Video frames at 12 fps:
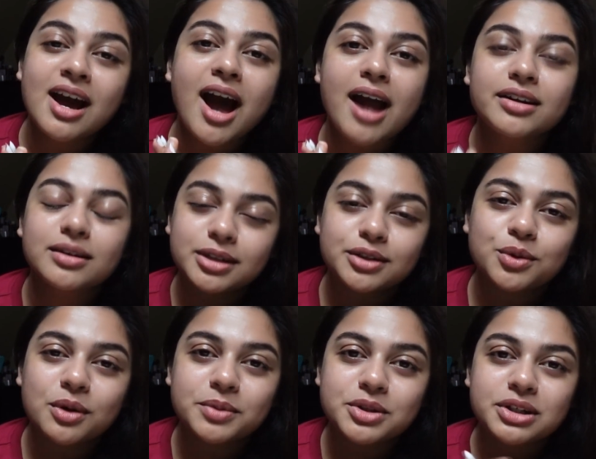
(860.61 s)
I really do
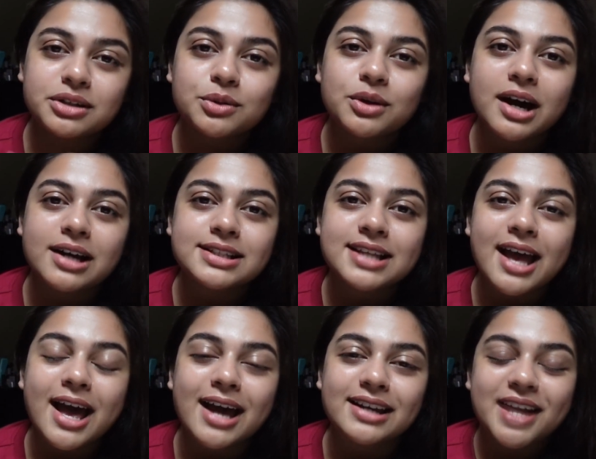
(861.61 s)
appreciate you guys,
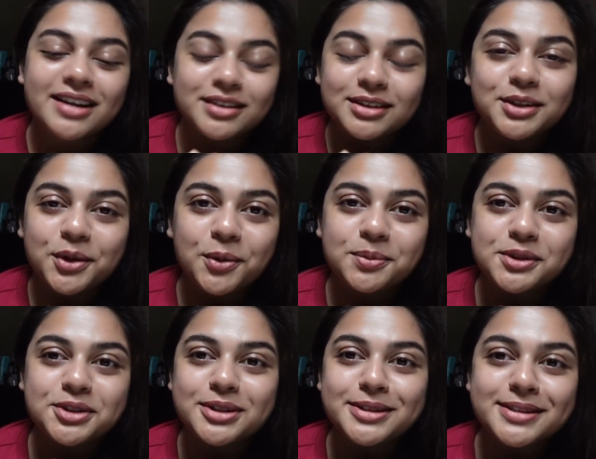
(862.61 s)
and I really hope to
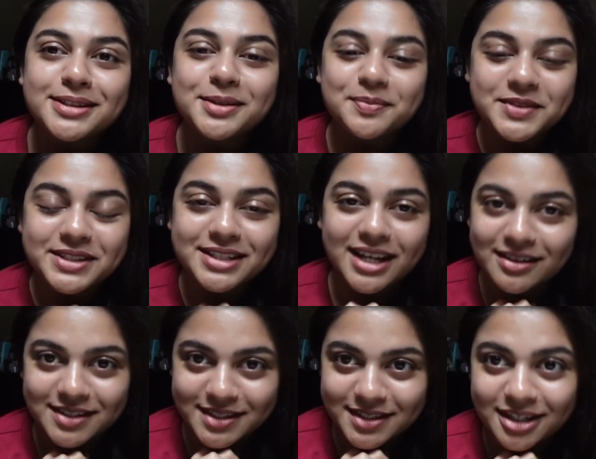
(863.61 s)
just stay
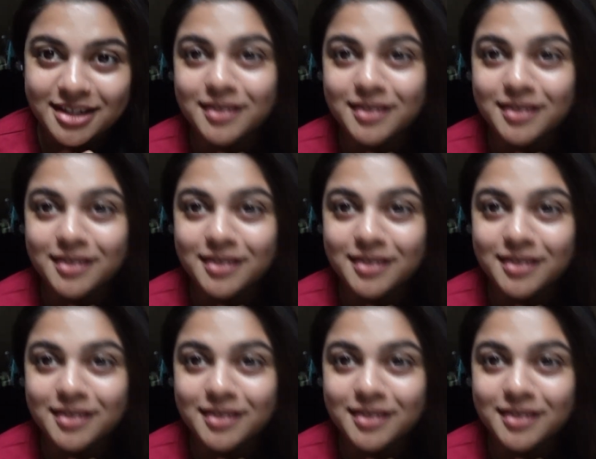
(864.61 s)
consistent